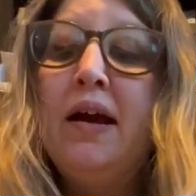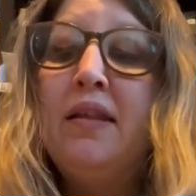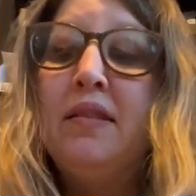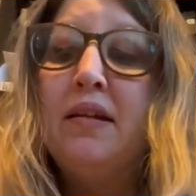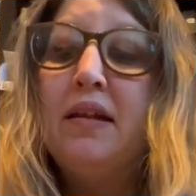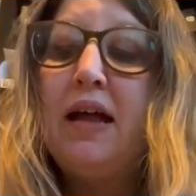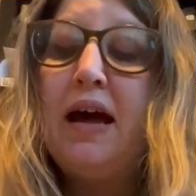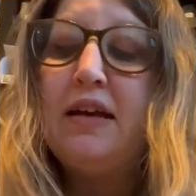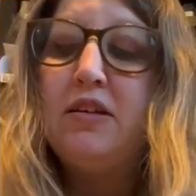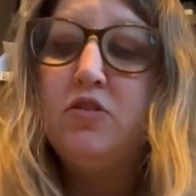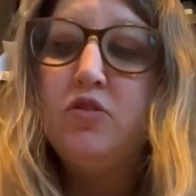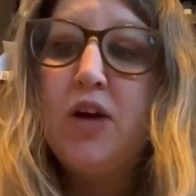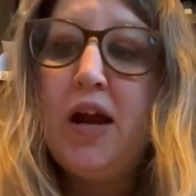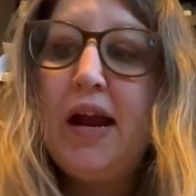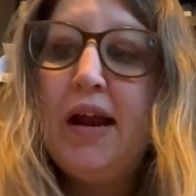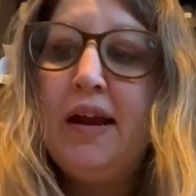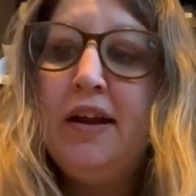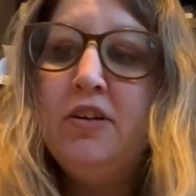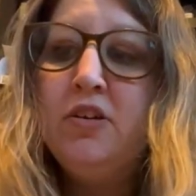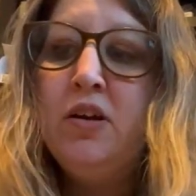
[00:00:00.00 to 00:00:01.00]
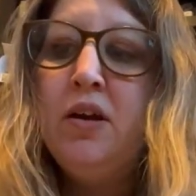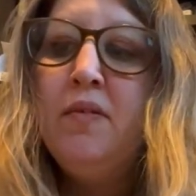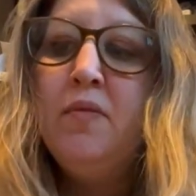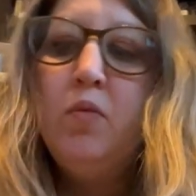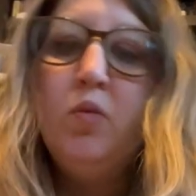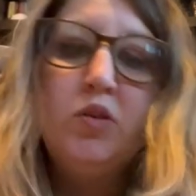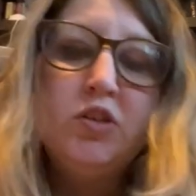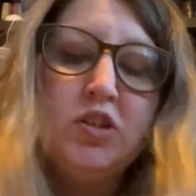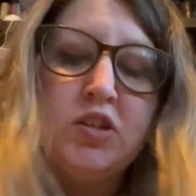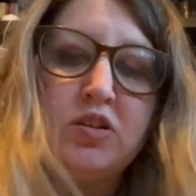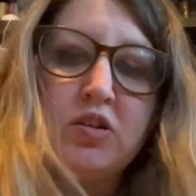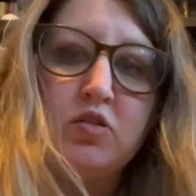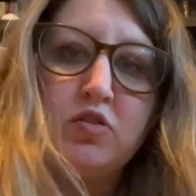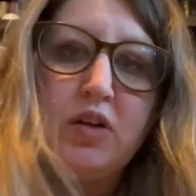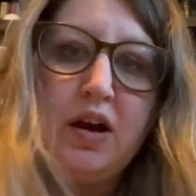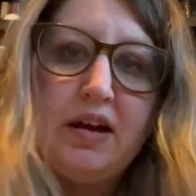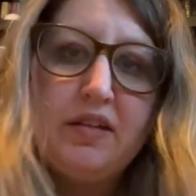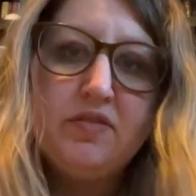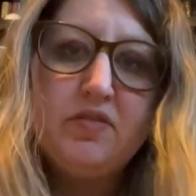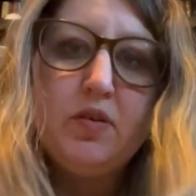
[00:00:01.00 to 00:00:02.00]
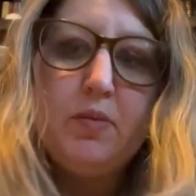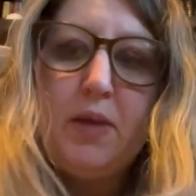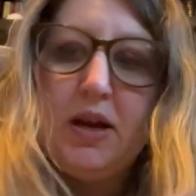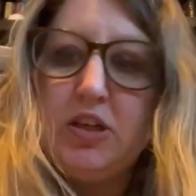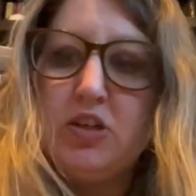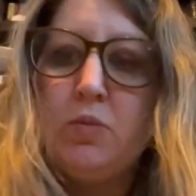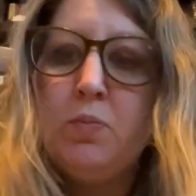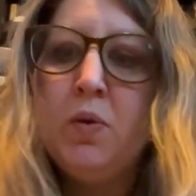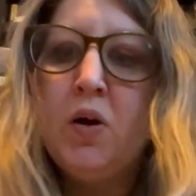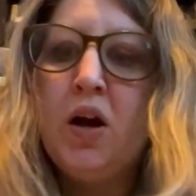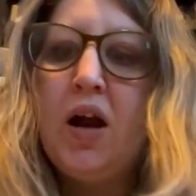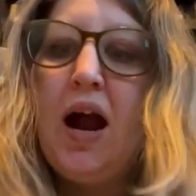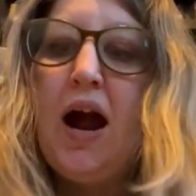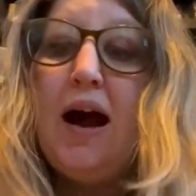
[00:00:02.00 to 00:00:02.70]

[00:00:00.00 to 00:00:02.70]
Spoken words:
and the Last Dragon, which is a transformation book.